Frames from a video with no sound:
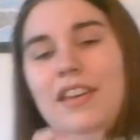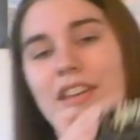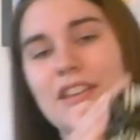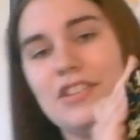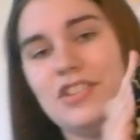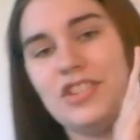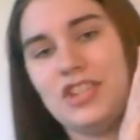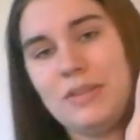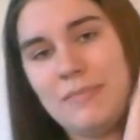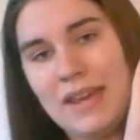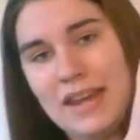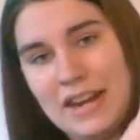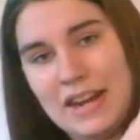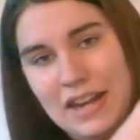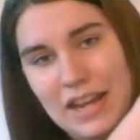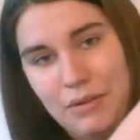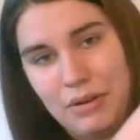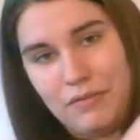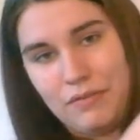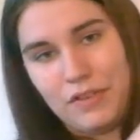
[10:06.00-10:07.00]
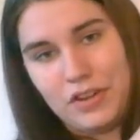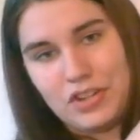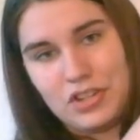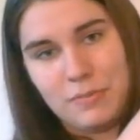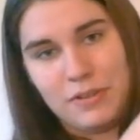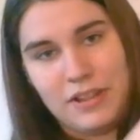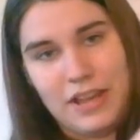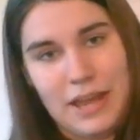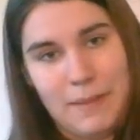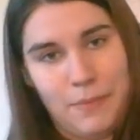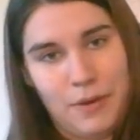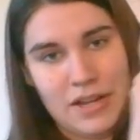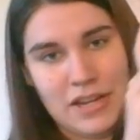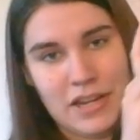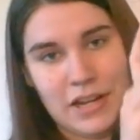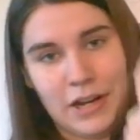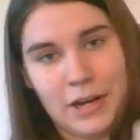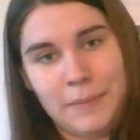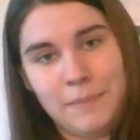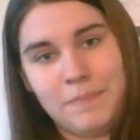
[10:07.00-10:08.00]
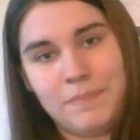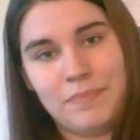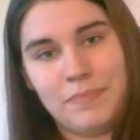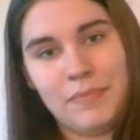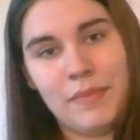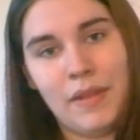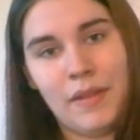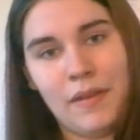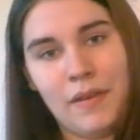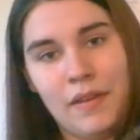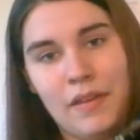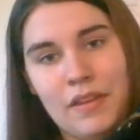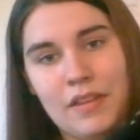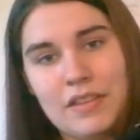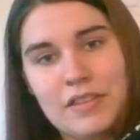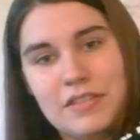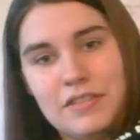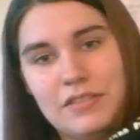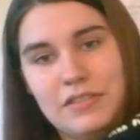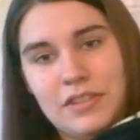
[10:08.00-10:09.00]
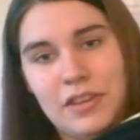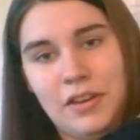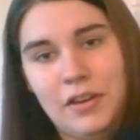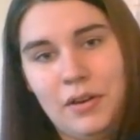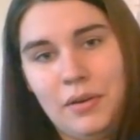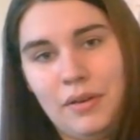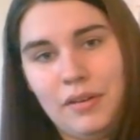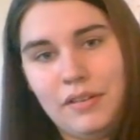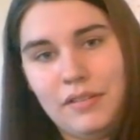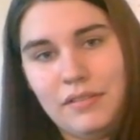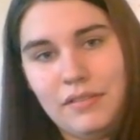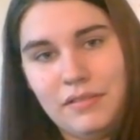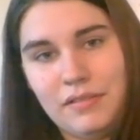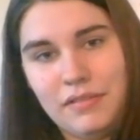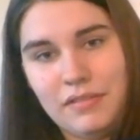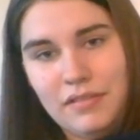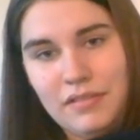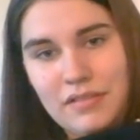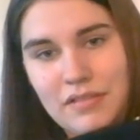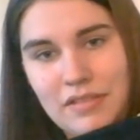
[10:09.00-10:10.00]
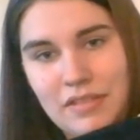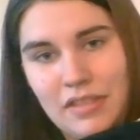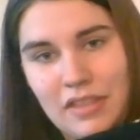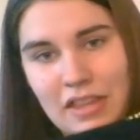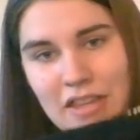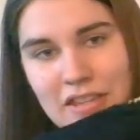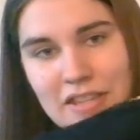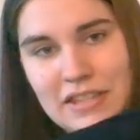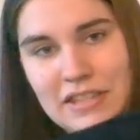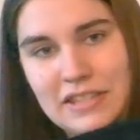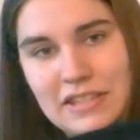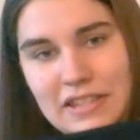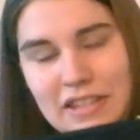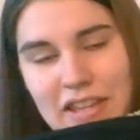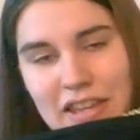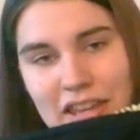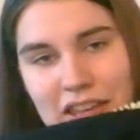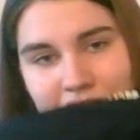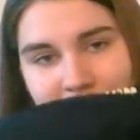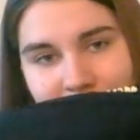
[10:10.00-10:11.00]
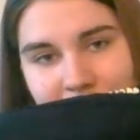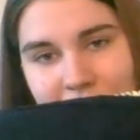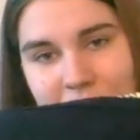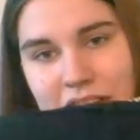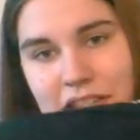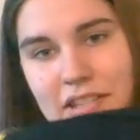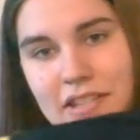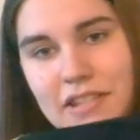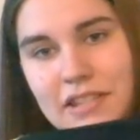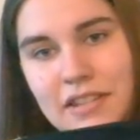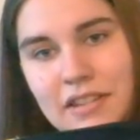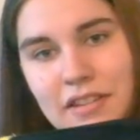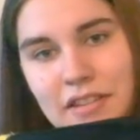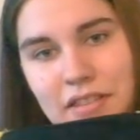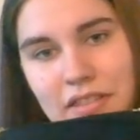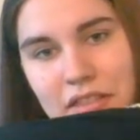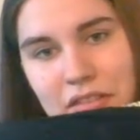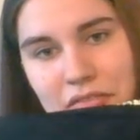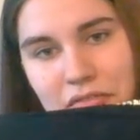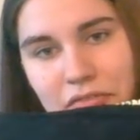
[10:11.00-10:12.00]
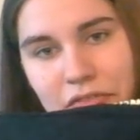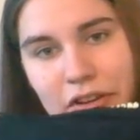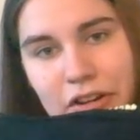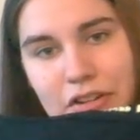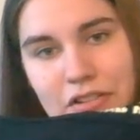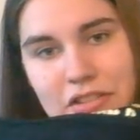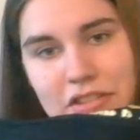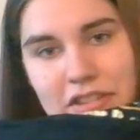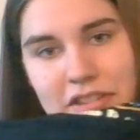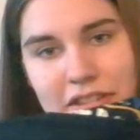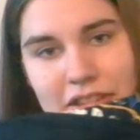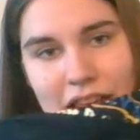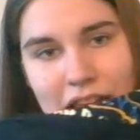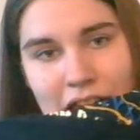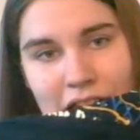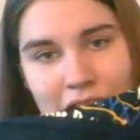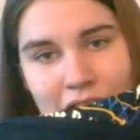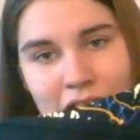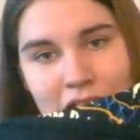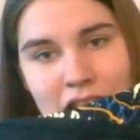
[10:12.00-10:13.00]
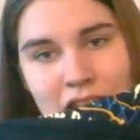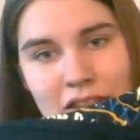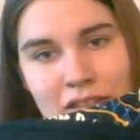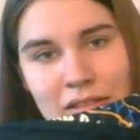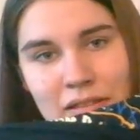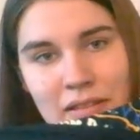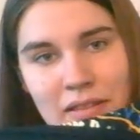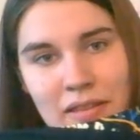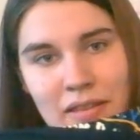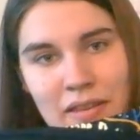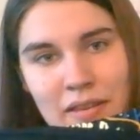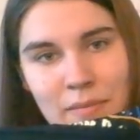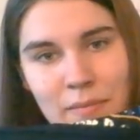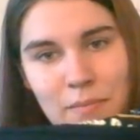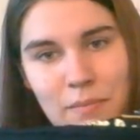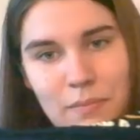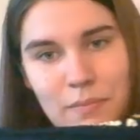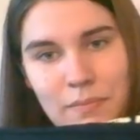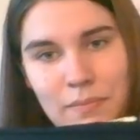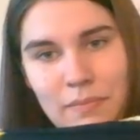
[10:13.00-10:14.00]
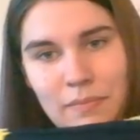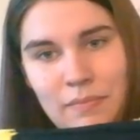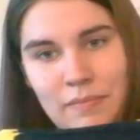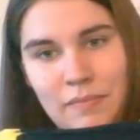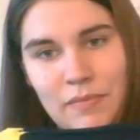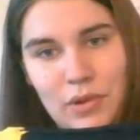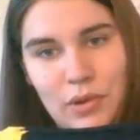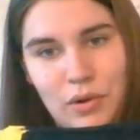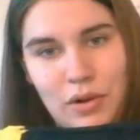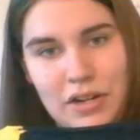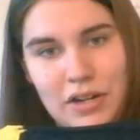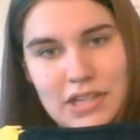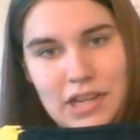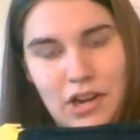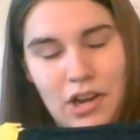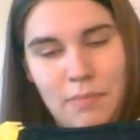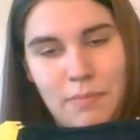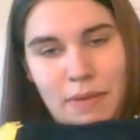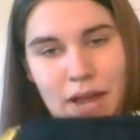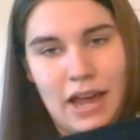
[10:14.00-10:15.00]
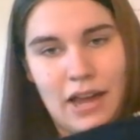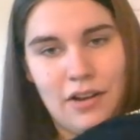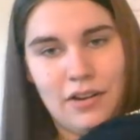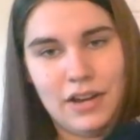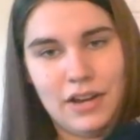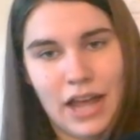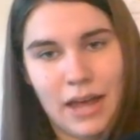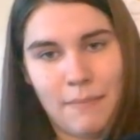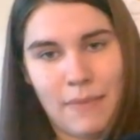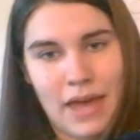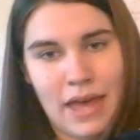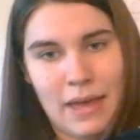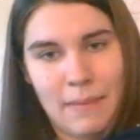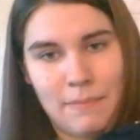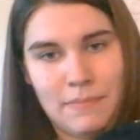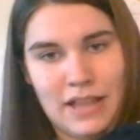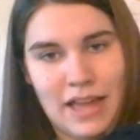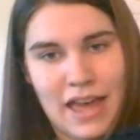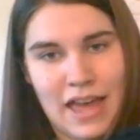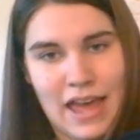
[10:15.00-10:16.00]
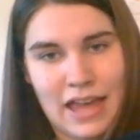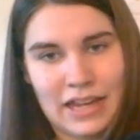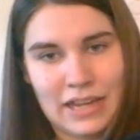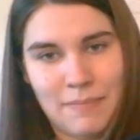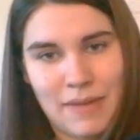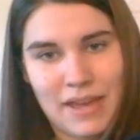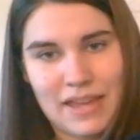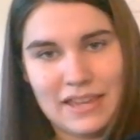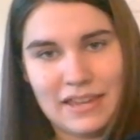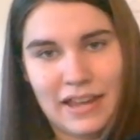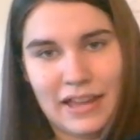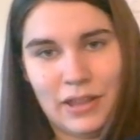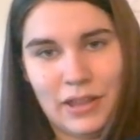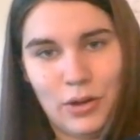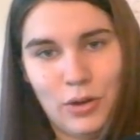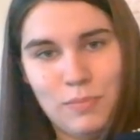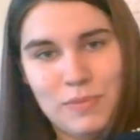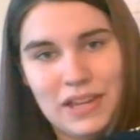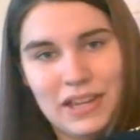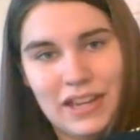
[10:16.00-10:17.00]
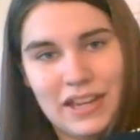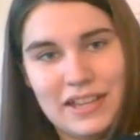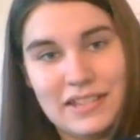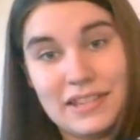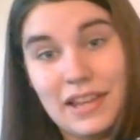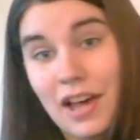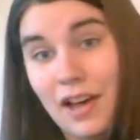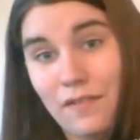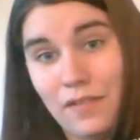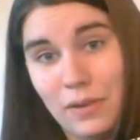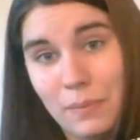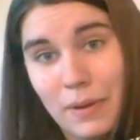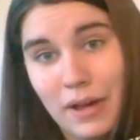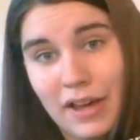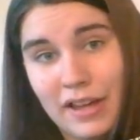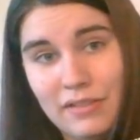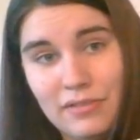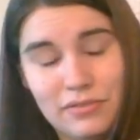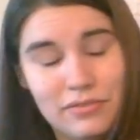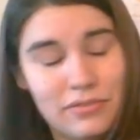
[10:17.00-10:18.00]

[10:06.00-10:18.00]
She made a reversible apron here. So this is the first side. Of course, Harry Potter, got my black and my yellow because Hufflepuff.